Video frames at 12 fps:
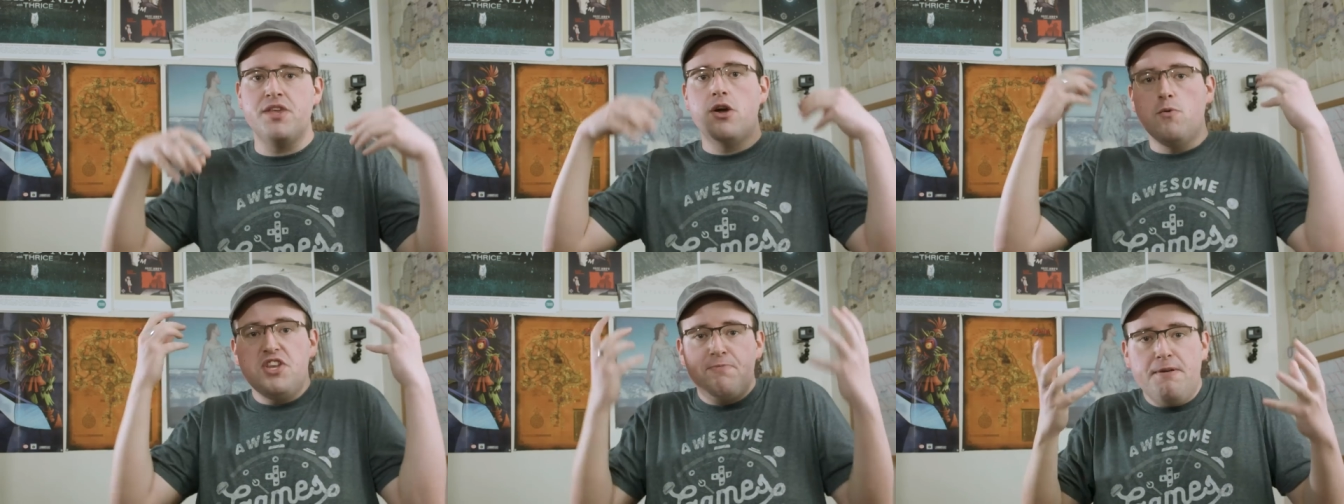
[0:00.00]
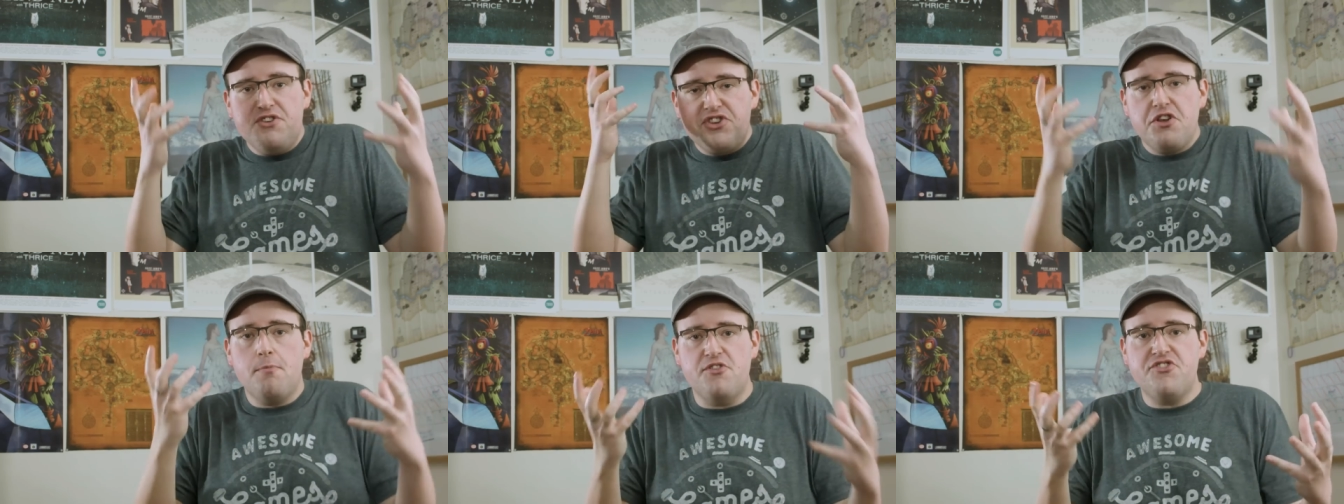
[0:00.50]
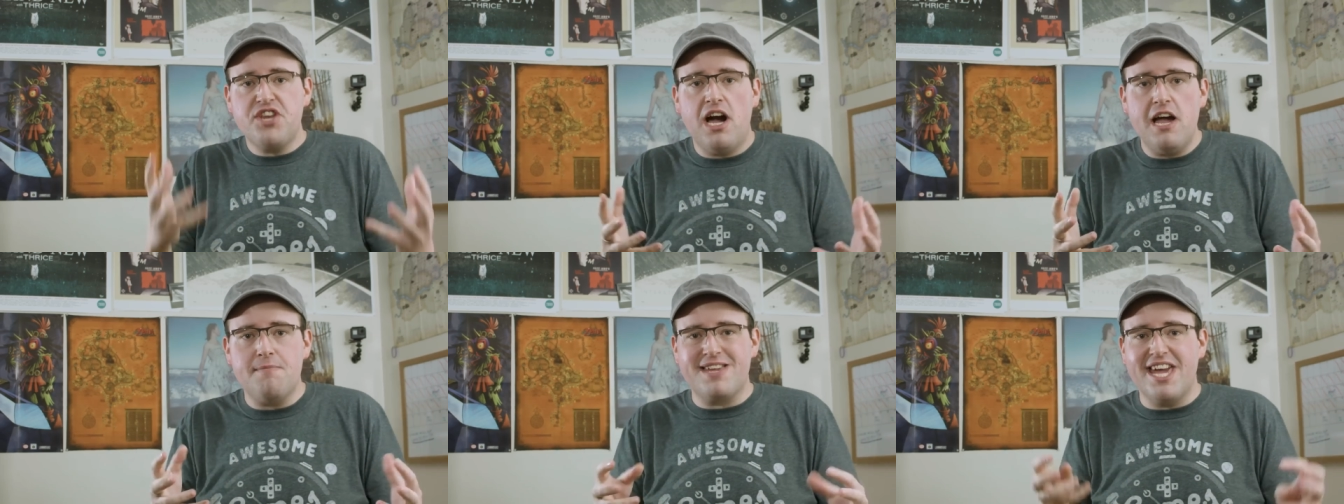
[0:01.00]
We spent so much
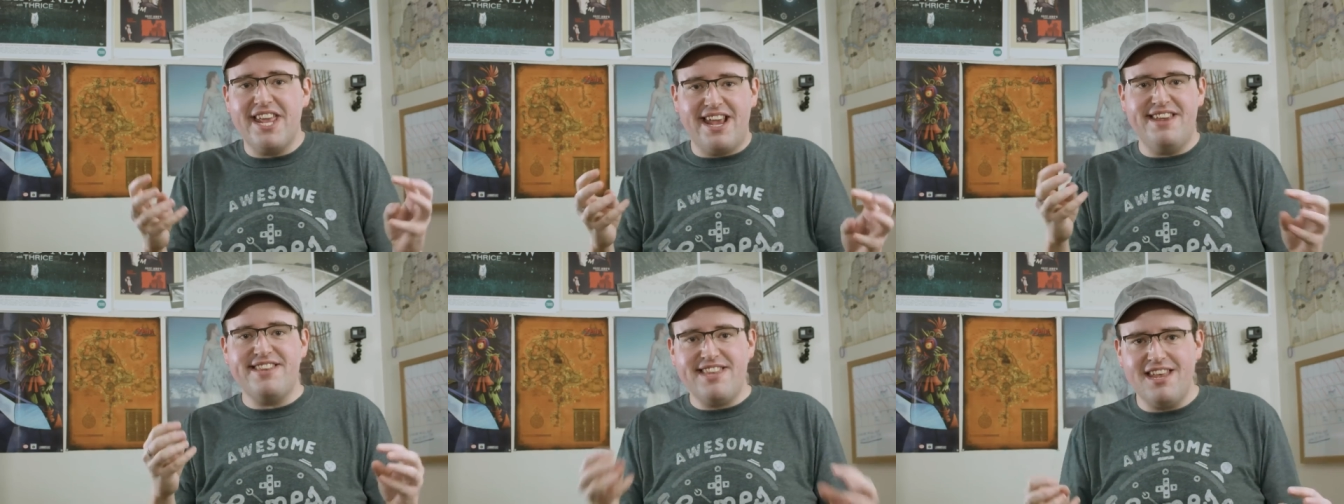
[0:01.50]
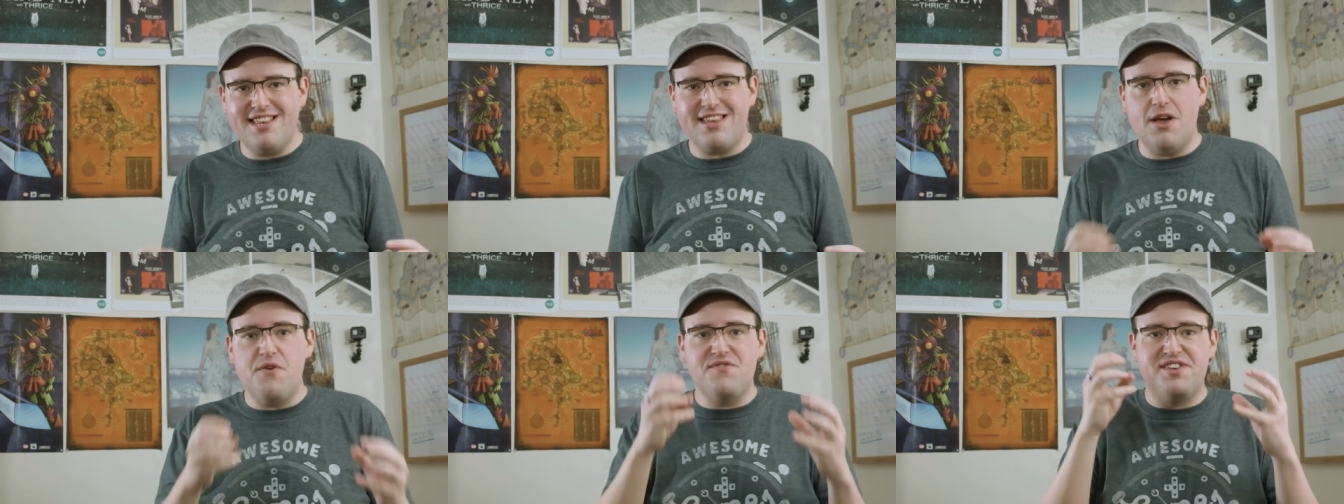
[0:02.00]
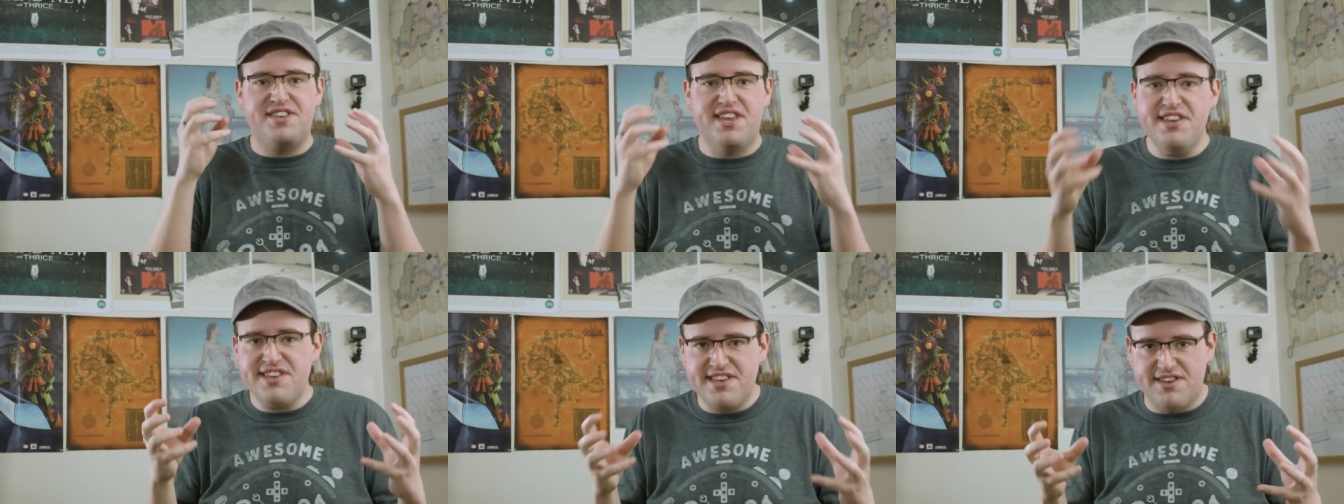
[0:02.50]
time getting a sense of
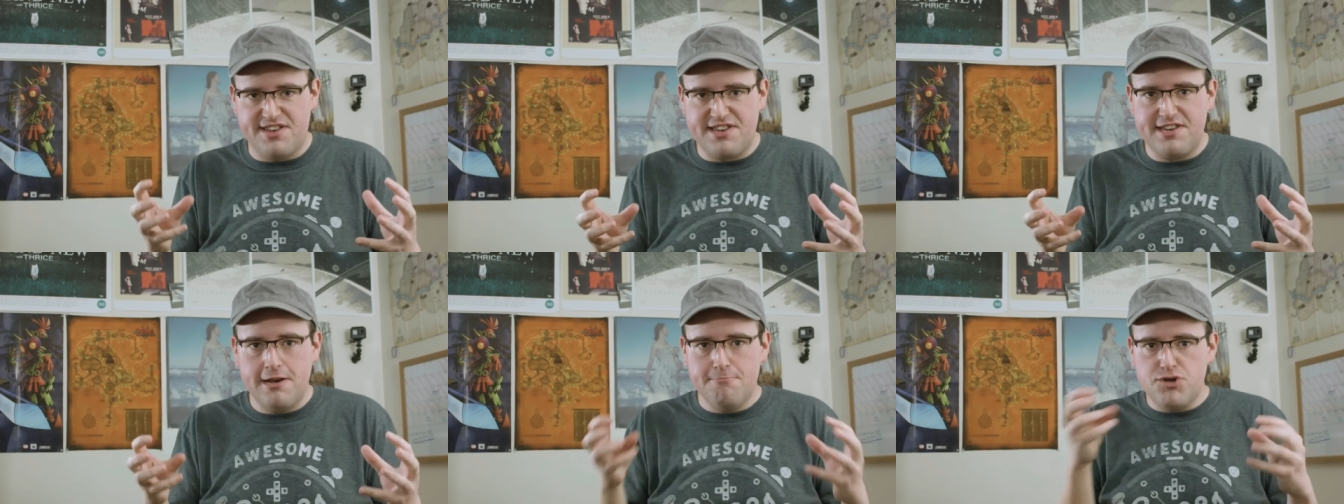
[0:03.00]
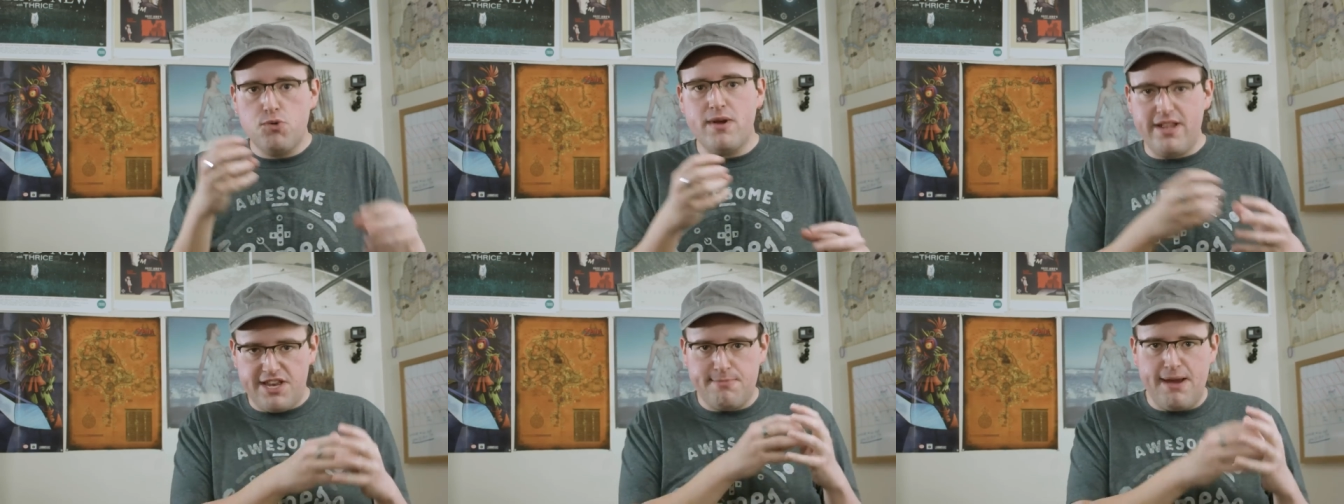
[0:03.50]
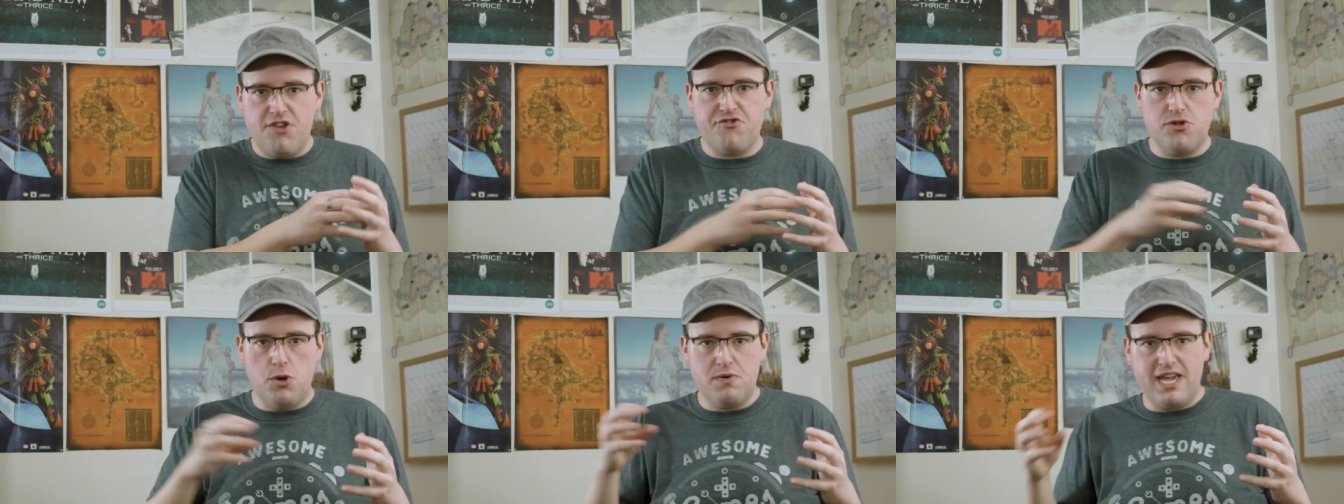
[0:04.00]
distance between these major
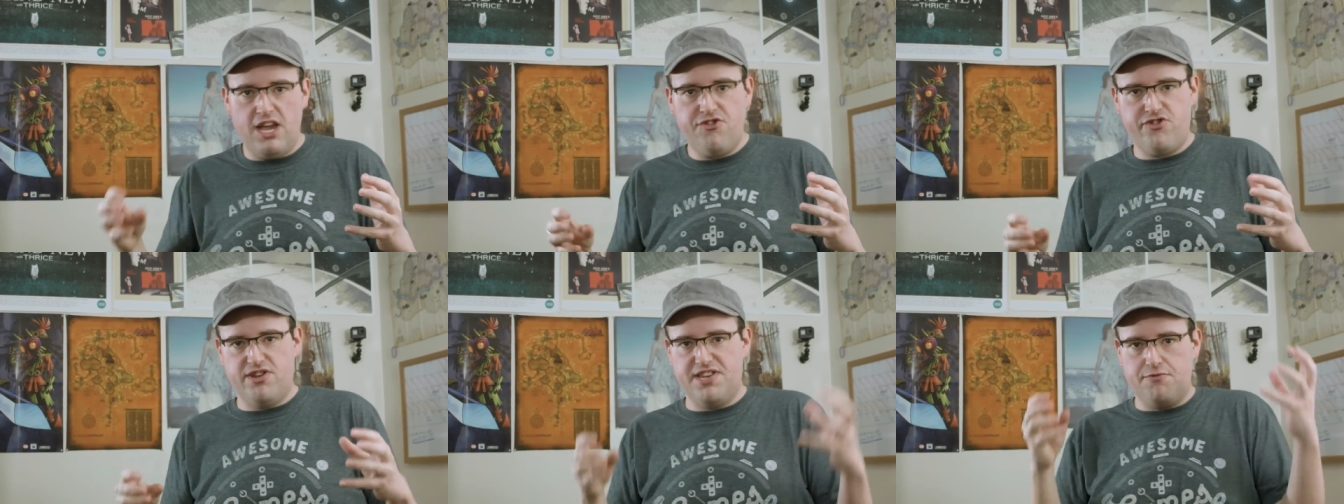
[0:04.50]
locations.